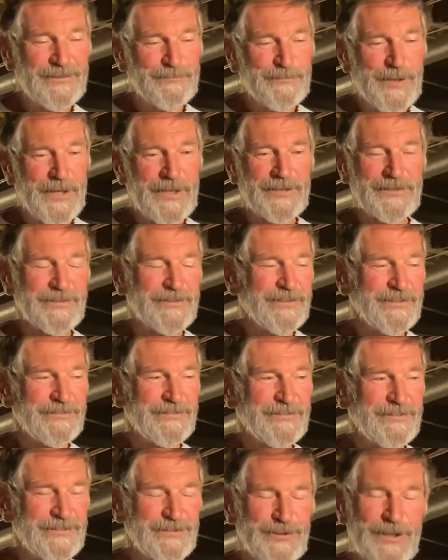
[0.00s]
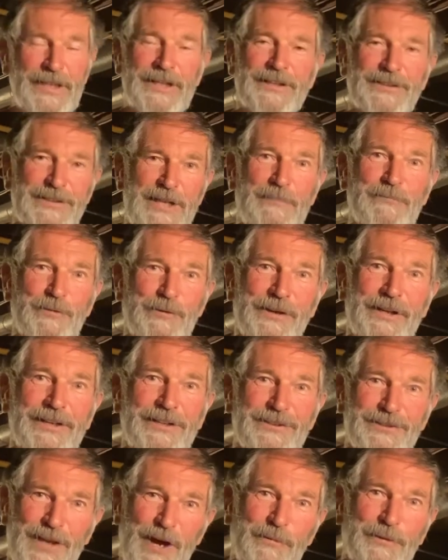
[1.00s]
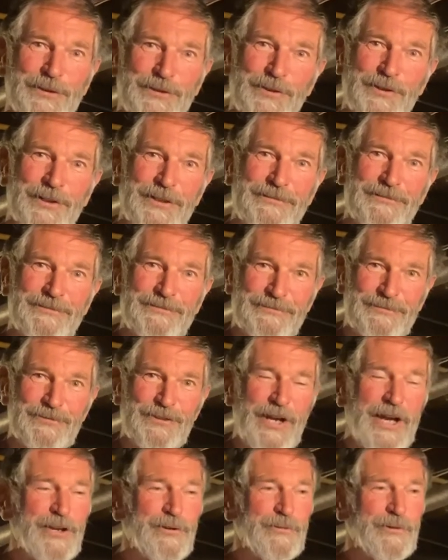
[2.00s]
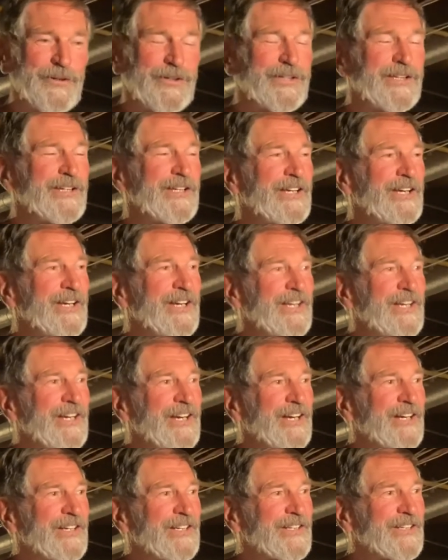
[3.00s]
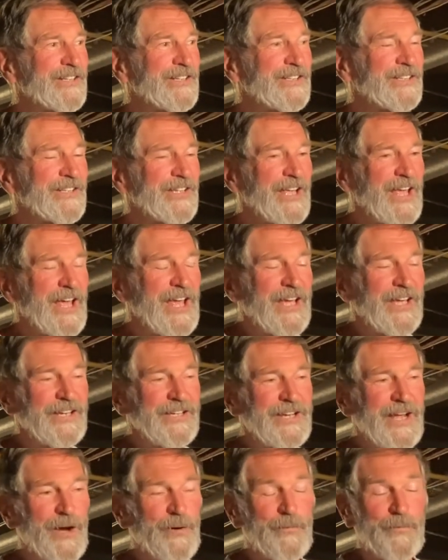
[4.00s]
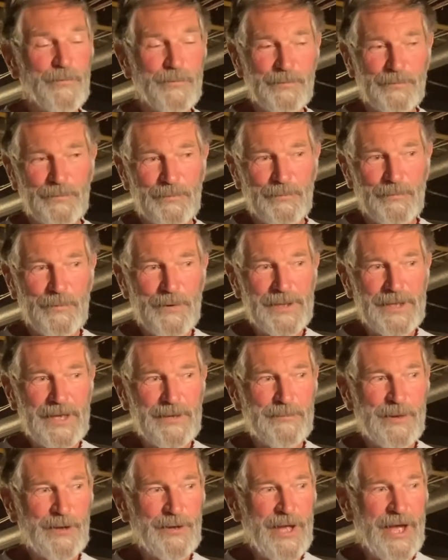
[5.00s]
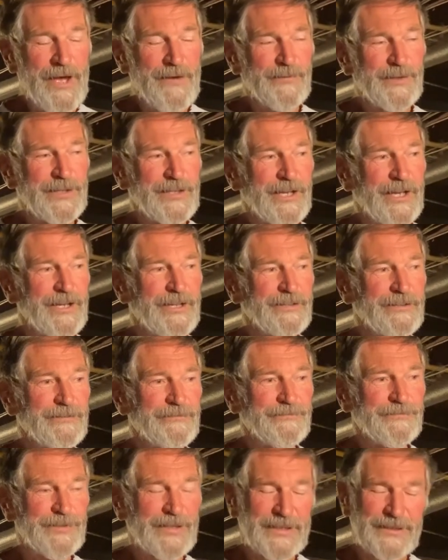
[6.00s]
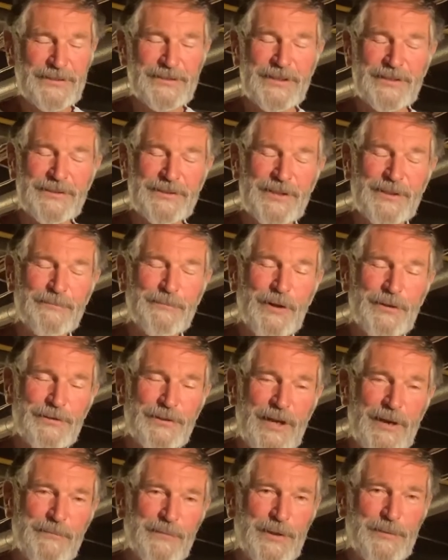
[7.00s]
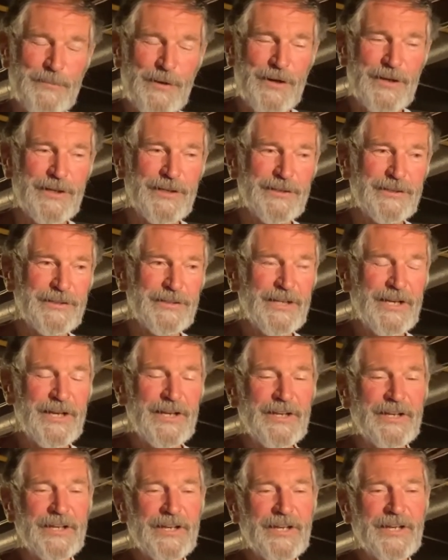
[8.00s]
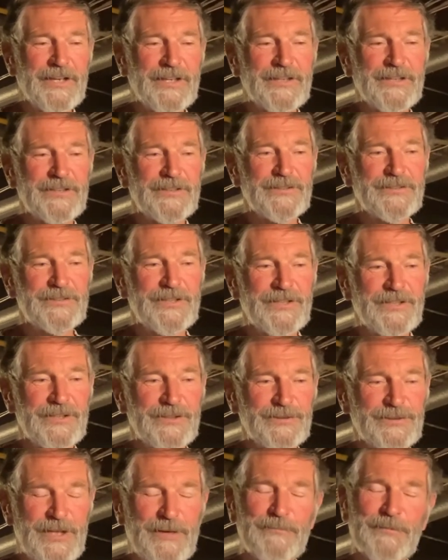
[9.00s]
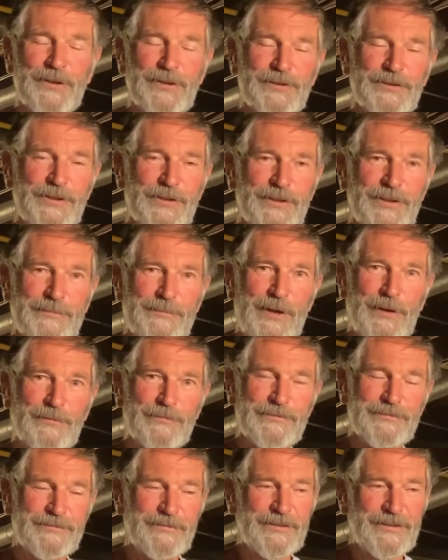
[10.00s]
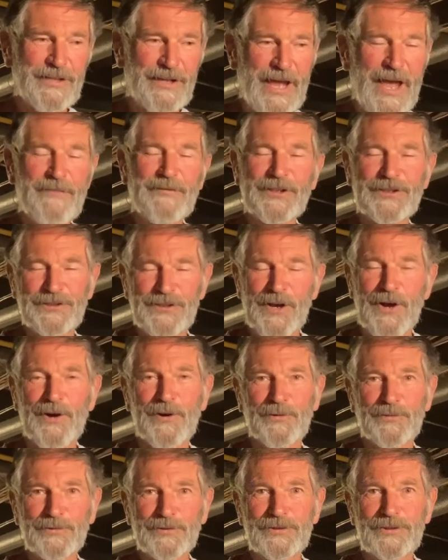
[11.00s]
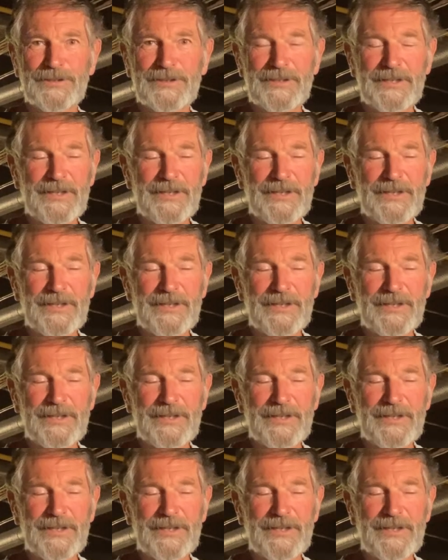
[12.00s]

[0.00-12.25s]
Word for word: But seeing some green is always good, January. Uh, now, one thing about having a fixed system on top of the barn is there's some concern about heavy snows.